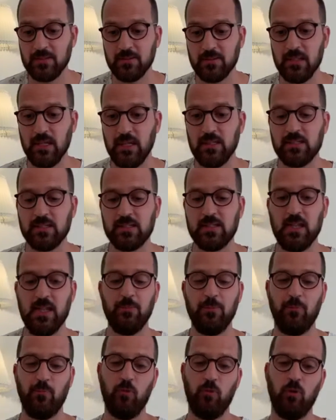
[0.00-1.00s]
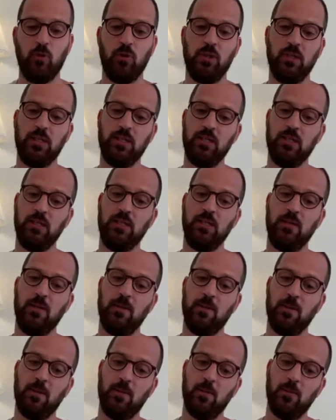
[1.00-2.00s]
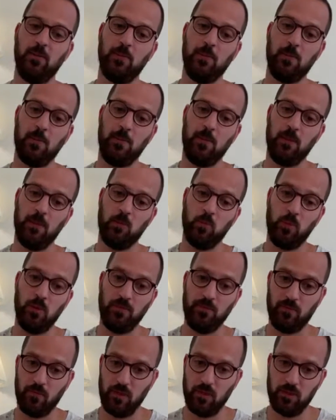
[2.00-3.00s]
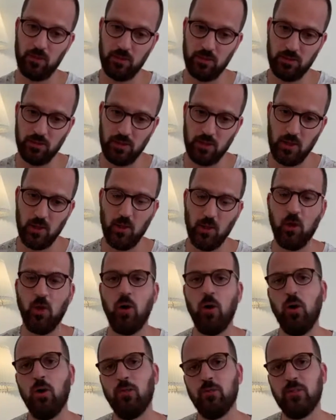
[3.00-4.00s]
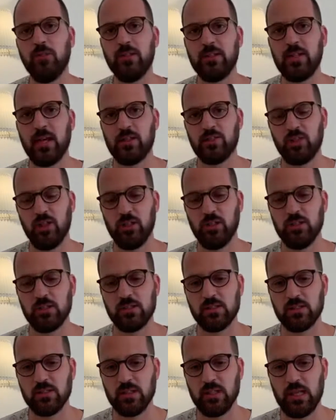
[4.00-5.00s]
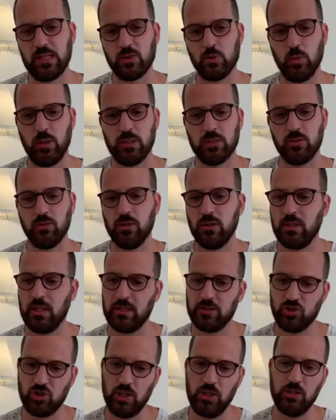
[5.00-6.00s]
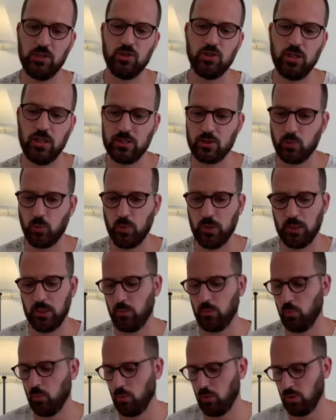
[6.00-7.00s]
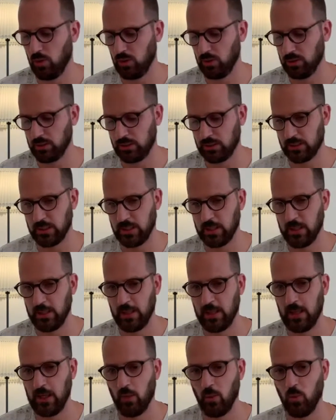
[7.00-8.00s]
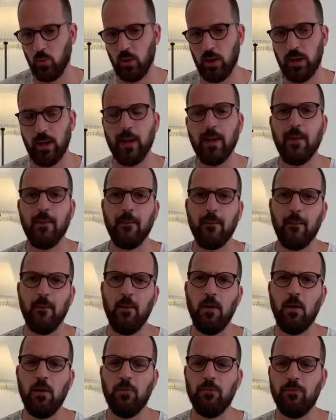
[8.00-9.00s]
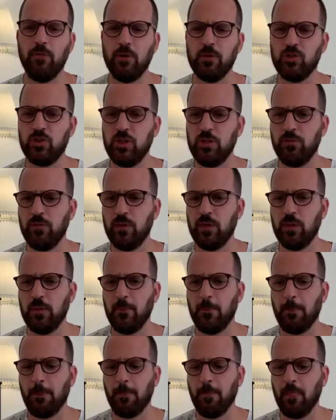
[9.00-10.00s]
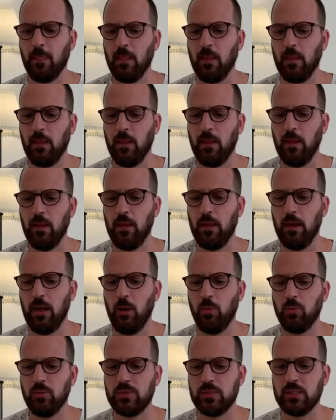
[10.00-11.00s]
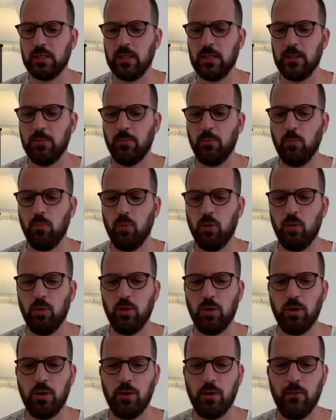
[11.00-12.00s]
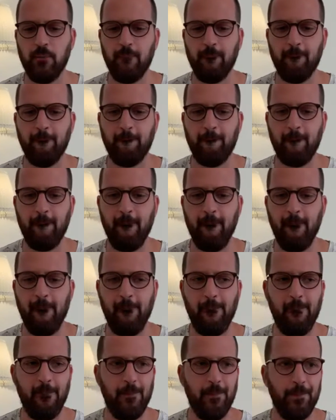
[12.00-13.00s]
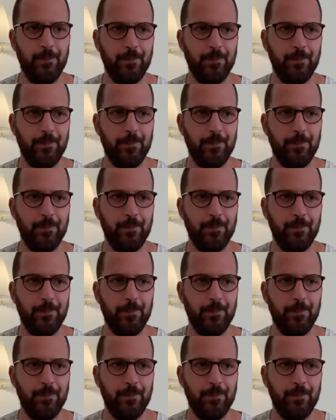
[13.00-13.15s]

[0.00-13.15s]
it's time for the reveal of the tech challenge last week. So the tech challenge last week was a way of achieving, I would say, more, I